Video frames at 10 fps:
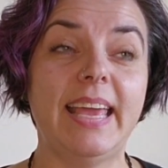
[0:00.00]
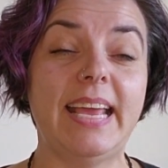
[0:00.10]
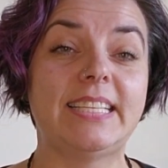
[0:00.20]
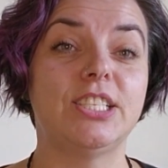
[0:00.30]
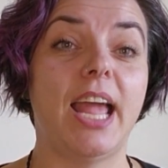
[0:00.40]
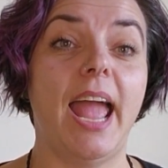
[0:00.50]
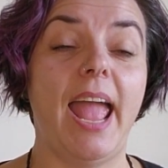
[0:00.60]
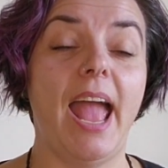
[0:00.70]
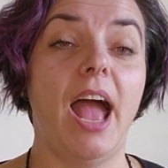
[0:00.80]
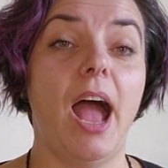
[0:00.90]
it's
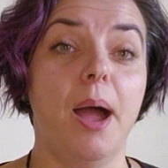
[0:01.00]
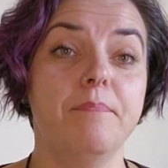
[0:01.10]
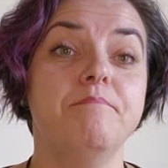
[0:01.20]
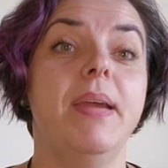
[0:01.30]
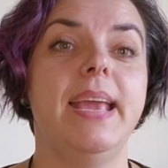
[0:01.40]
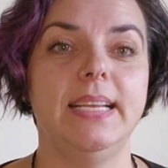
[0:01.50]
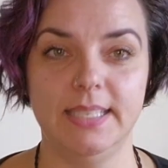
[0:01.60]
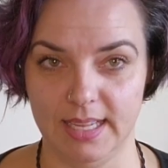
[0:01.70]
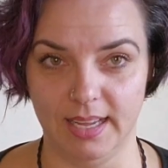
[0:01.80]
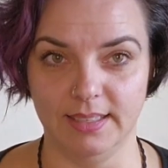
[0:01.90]

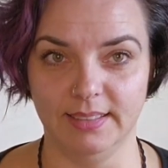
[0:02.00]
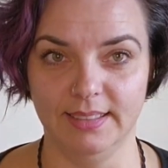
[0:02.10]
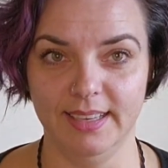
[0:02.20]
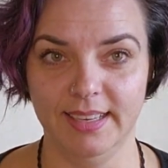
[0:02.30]
amazing